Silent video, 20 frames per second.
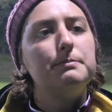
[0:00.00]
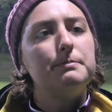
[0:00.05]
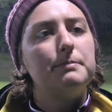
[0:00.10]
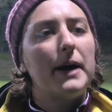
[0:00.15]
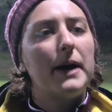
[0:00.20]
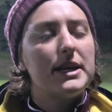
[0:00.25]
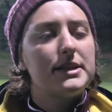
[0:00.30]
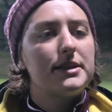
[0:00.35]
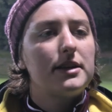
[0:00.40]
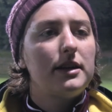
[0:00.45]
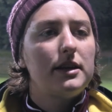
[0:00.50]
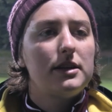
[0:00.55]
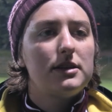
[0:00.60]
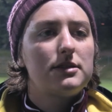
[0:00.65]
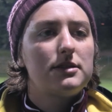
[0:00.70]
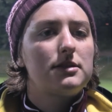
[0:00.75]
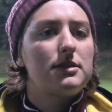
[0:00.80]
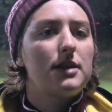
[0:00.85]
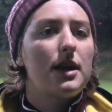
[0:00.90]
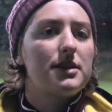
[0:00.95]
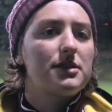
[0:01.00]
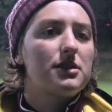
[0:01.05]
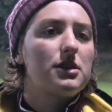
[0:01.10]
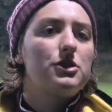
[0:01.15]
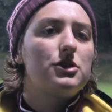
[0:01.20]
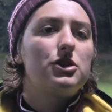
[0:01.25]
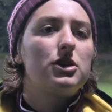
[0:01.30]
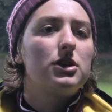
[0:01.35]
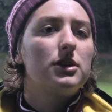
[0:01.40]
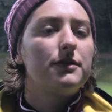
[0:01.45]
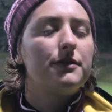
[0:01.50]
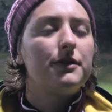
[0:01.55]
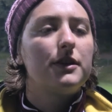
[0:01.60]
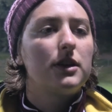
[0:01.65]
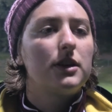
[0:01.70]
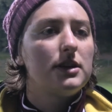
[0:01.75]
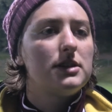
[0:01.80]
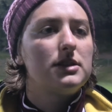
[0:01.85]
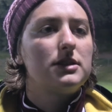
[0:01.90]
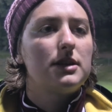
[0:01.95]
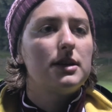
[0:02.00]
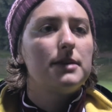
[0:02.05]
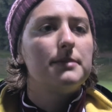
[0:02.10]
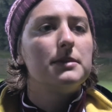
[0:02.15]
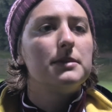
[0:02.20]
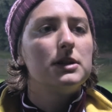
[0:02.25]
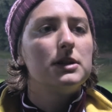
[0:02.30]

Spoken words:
Passing is essential for this team.